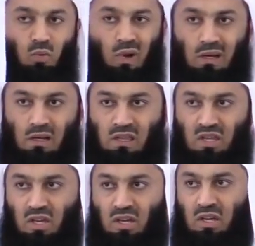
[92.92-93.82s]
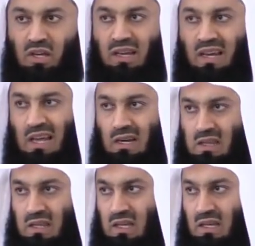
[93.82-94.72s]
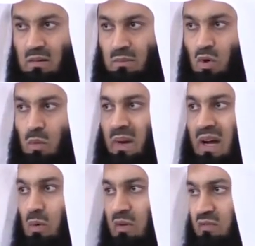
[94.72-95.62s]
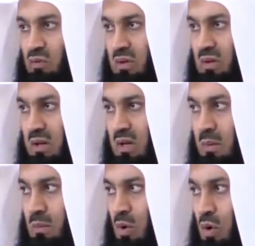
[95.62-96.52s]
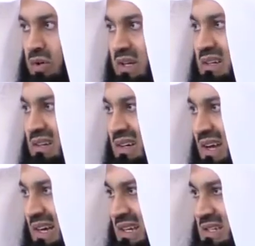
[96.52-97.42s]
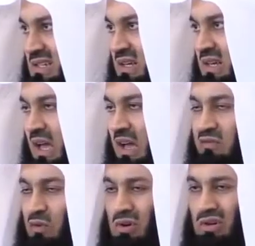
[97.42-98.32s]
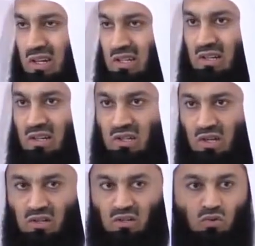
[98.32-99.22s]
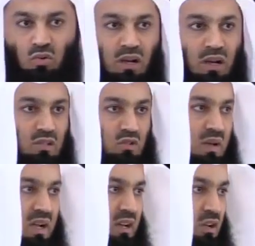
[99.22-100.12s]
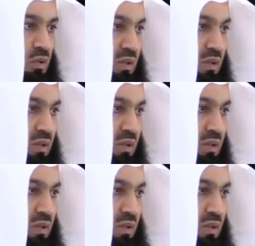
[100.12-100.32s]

wealthier and healthier, more powerful, more recognized, have already returned to Allah subhanahu